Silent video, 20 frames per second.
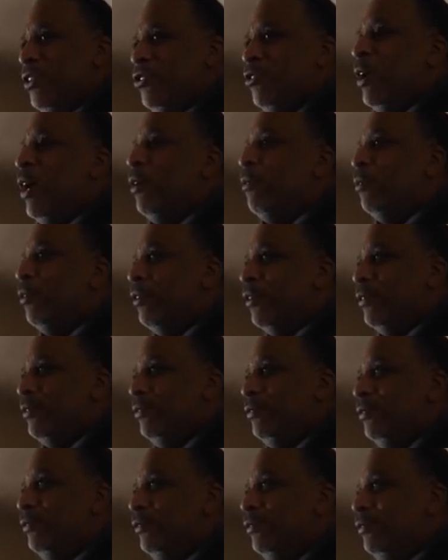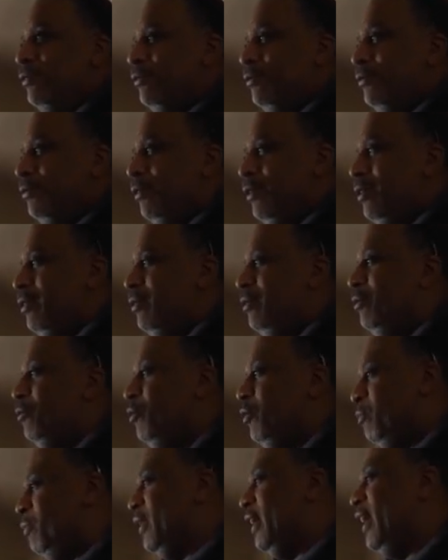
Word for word: drywall with